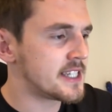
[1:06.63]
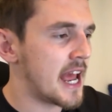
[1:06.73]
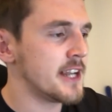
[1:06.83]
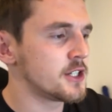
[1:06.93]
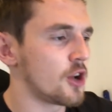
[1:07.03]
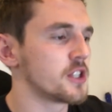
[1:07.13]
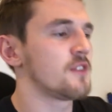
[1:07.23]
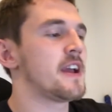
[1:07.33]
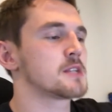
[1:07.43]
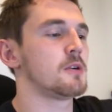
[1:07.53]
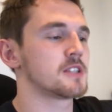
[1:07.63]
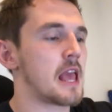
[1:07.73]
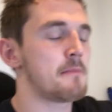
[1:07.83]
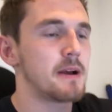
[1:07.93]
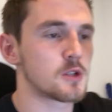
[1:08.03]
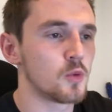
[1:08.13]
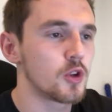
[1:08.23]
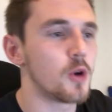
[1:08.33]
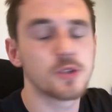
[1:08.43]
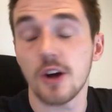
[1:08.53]
$10 of Xbox Game Pass
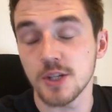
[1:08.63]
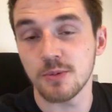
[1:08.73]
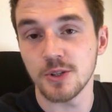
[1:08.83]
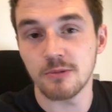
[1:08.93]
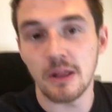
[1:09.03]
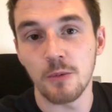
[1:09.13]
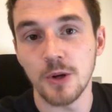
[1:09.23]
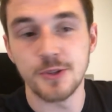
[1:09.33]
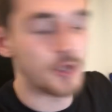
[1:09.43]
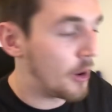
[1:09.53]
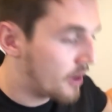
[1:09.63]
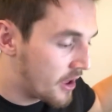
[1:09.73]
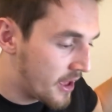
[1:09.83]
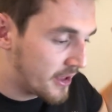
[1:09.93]
will go to hospitals around the world. So